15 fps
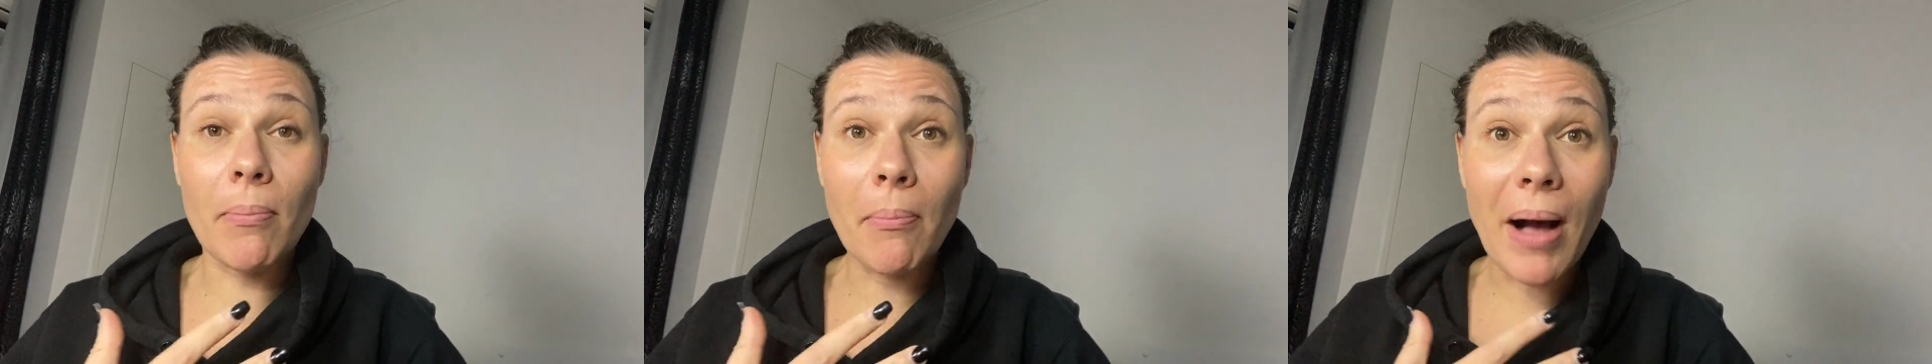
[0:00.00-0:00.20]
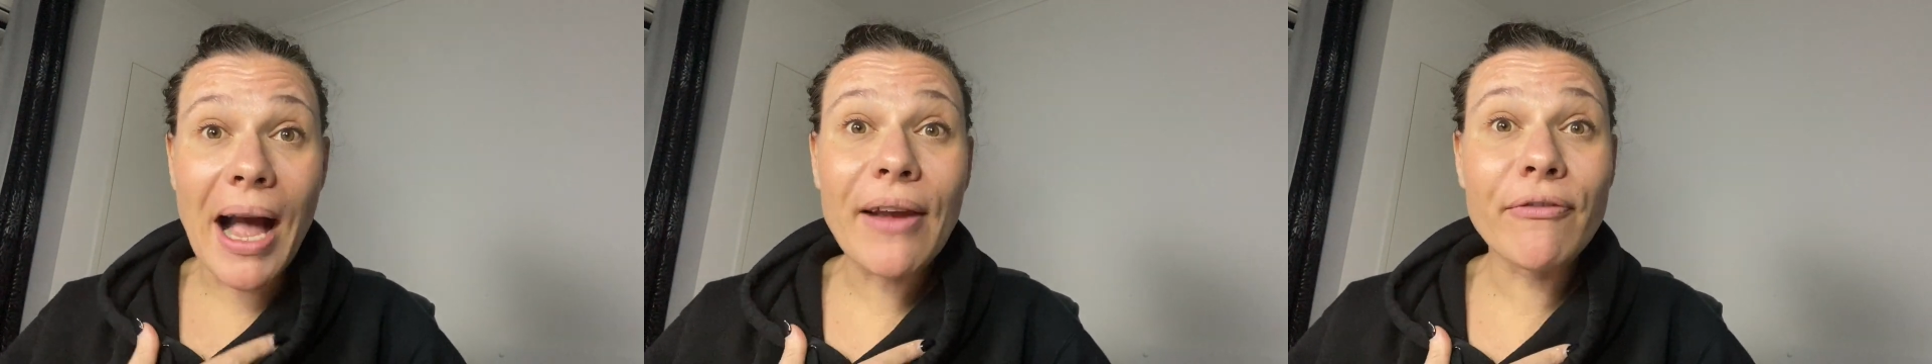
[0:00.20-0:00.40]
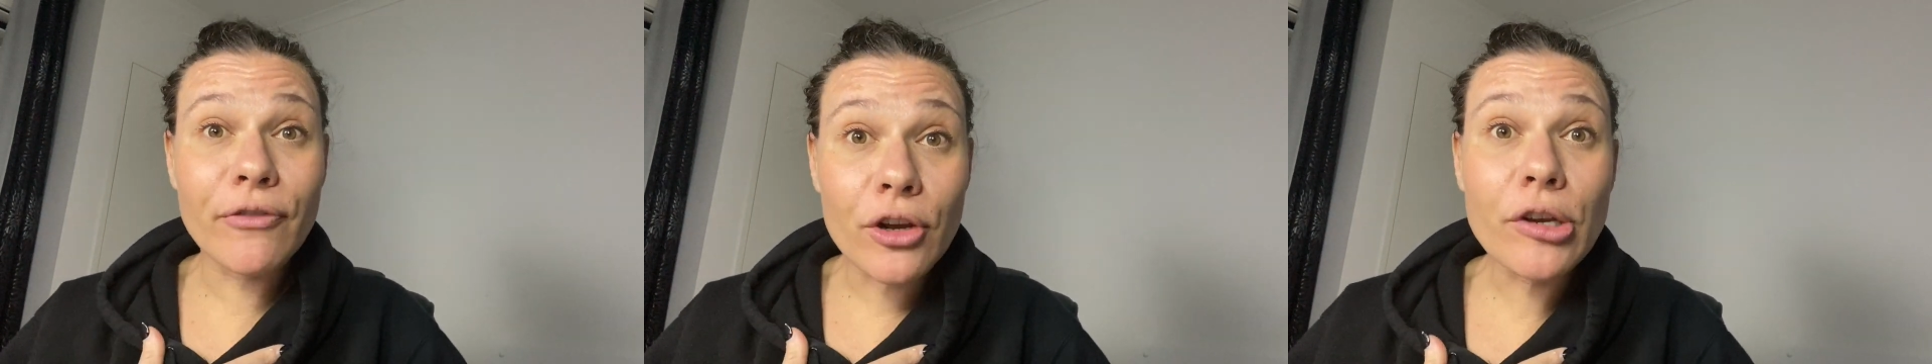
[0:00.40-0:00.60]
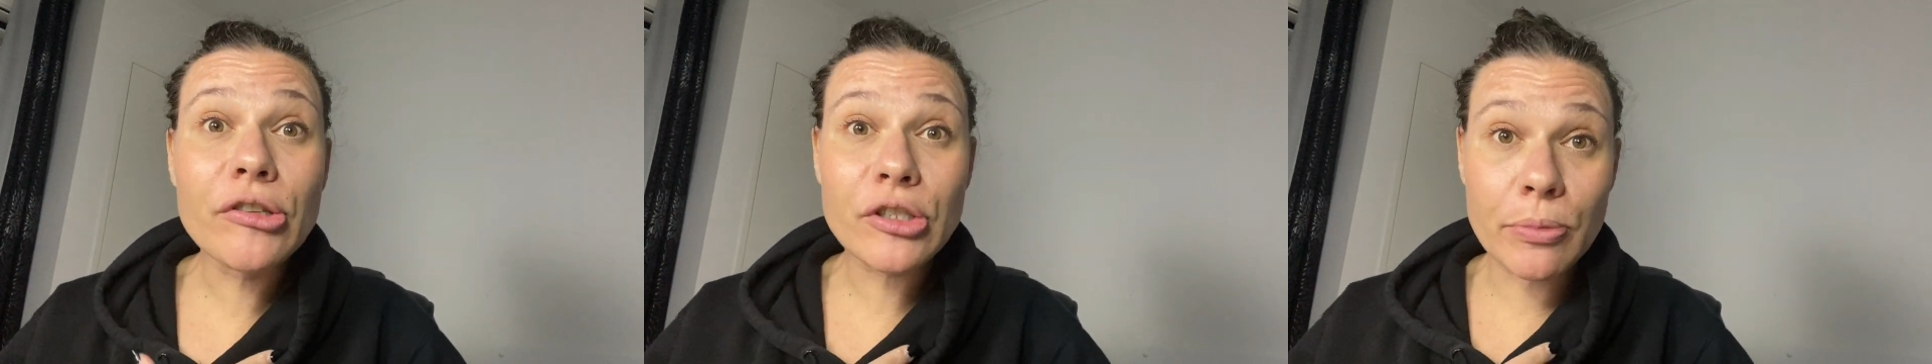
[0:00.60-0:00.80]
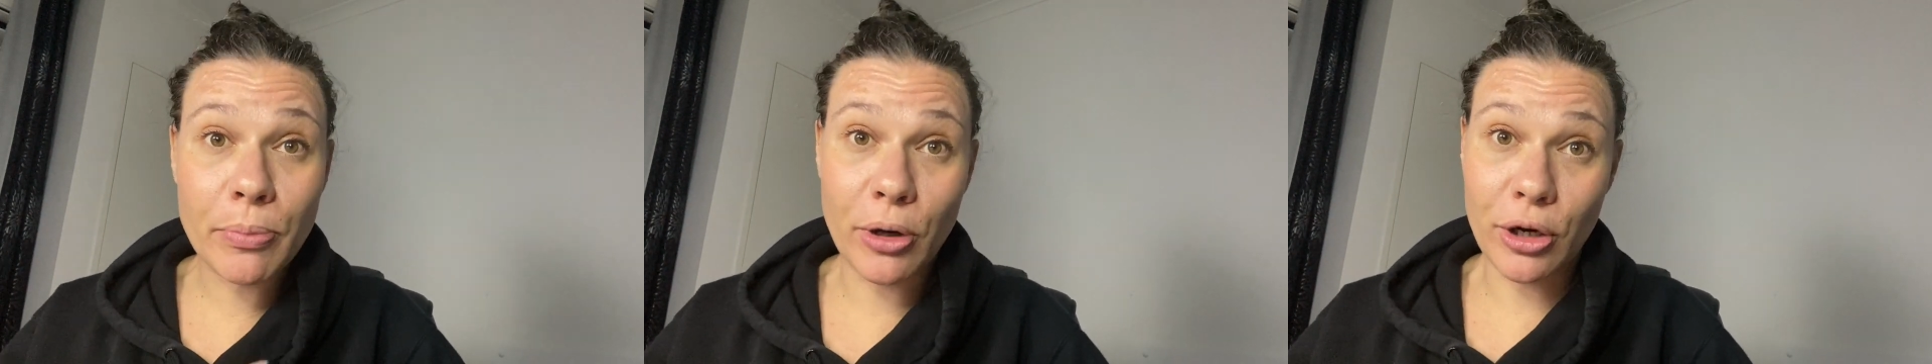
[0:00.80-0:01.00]
my
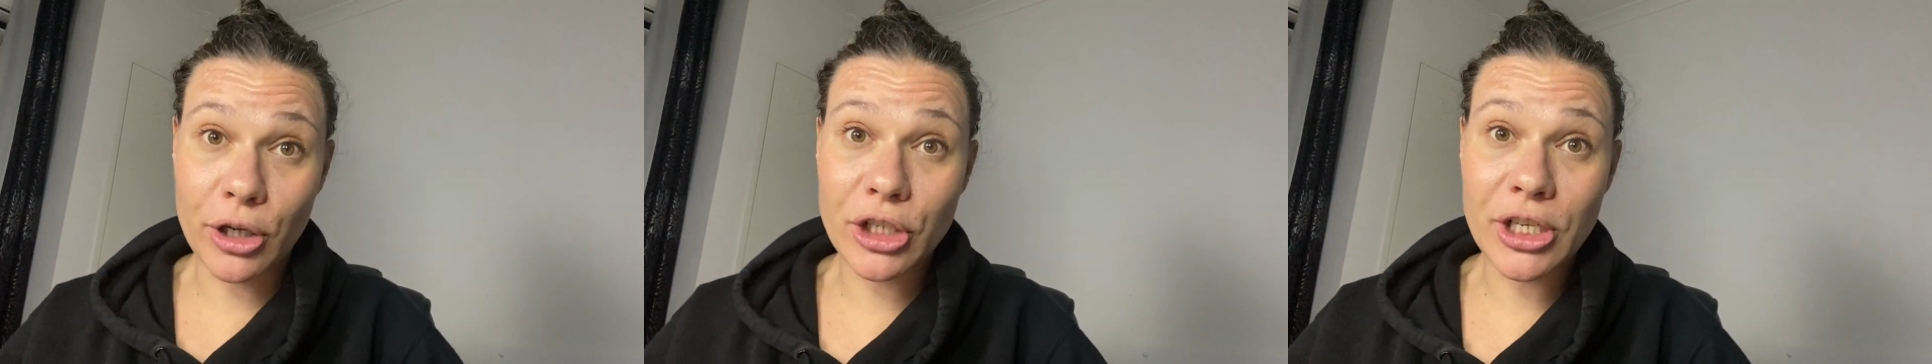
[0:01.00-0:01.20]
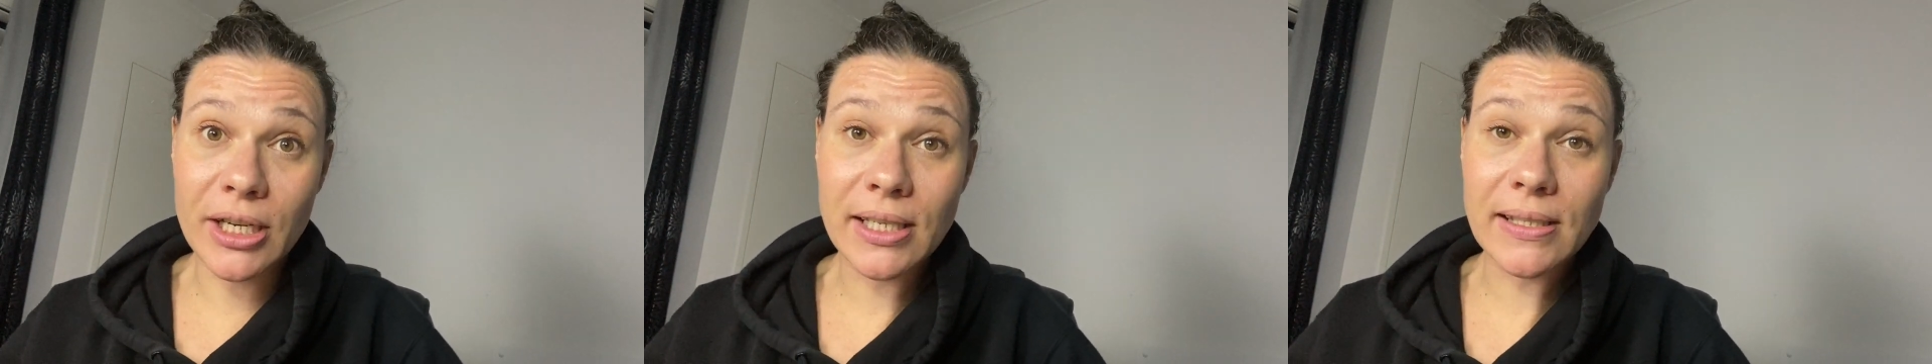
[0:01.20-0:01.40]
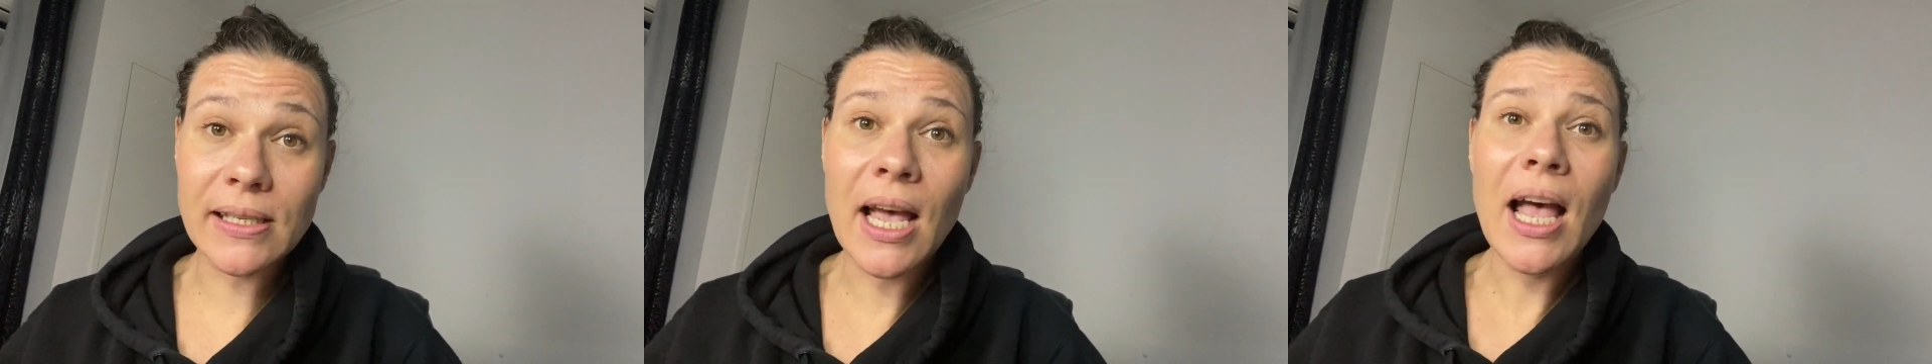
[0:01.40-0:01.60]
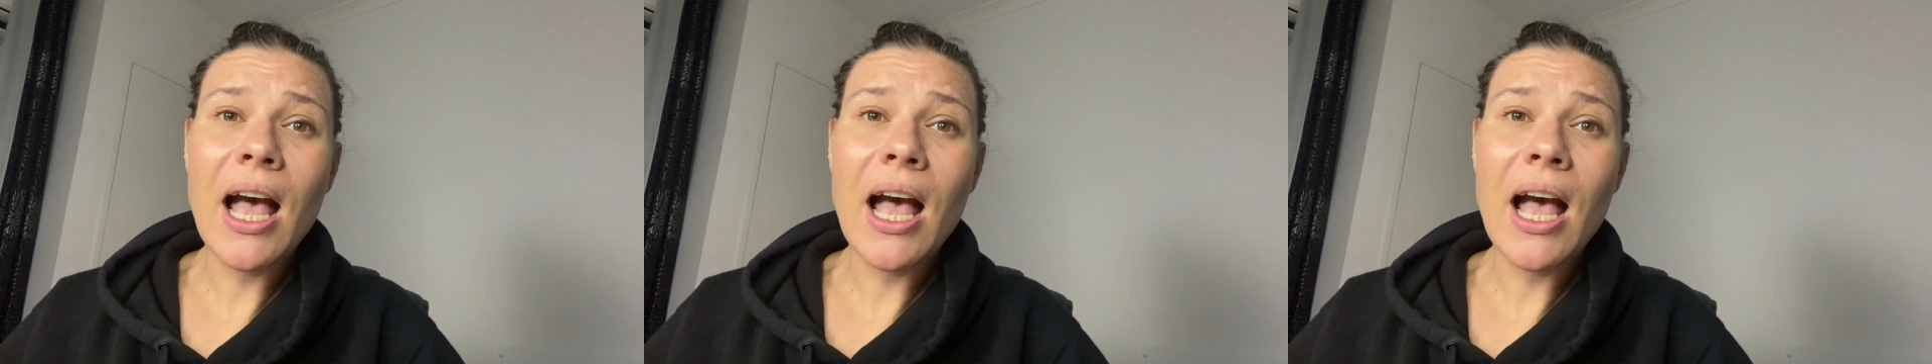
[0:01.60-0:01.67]
first purchase